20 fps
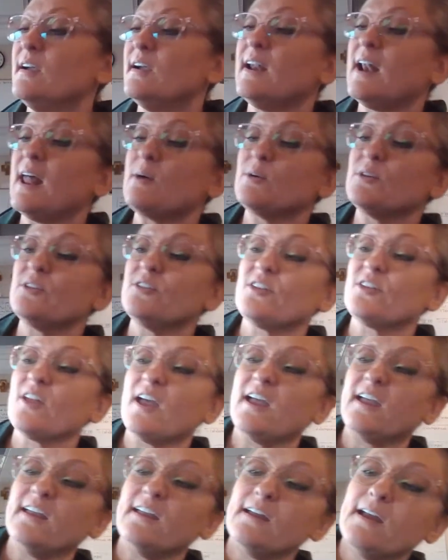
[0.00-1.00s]
And I would
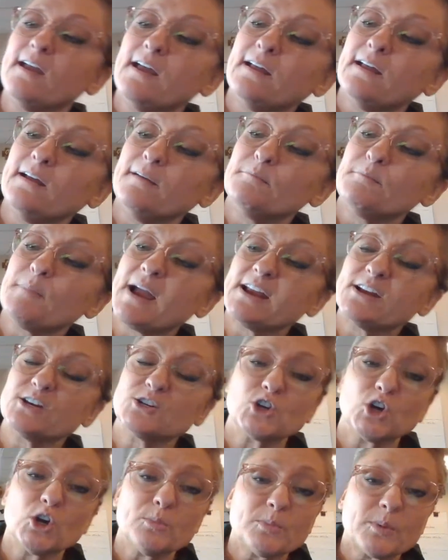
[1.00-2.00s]
say my
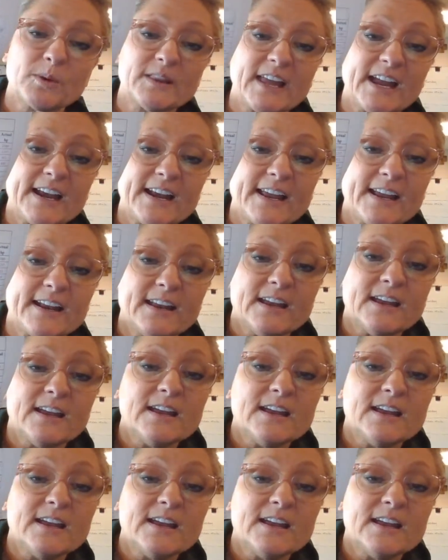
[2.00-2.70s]
interpolated